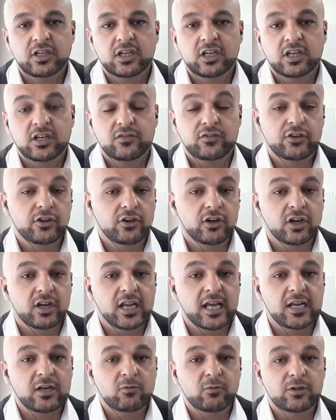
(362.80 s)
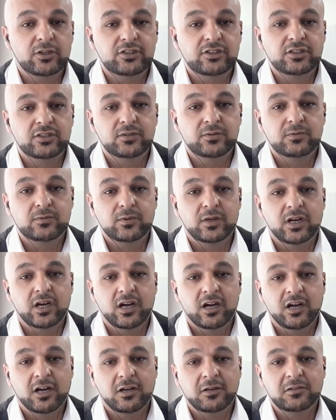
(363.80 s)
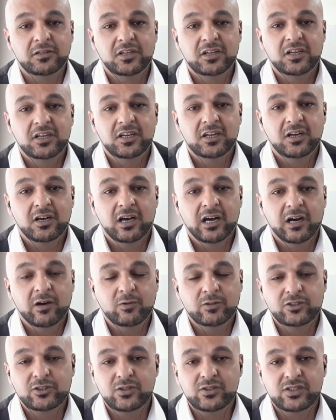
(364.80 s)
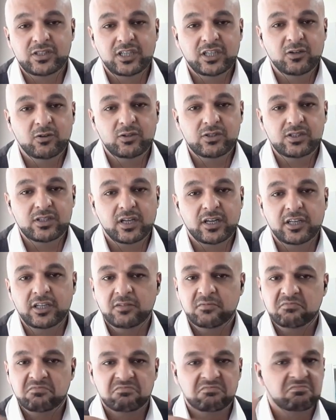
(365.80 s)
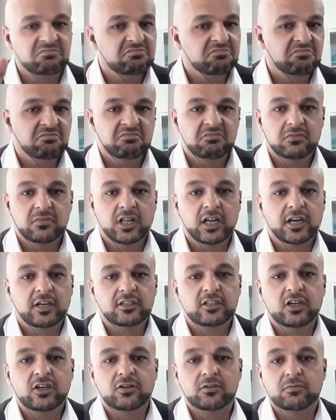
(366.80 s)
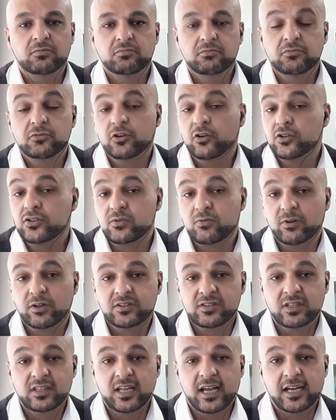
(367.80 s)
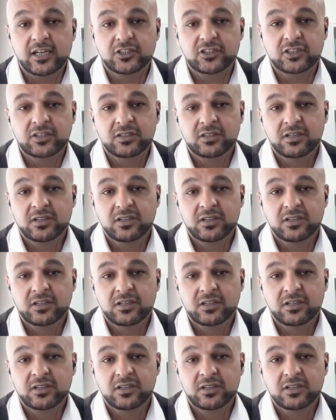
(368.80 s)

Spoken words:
If you don't like what you see or study, let it go. No strings attached.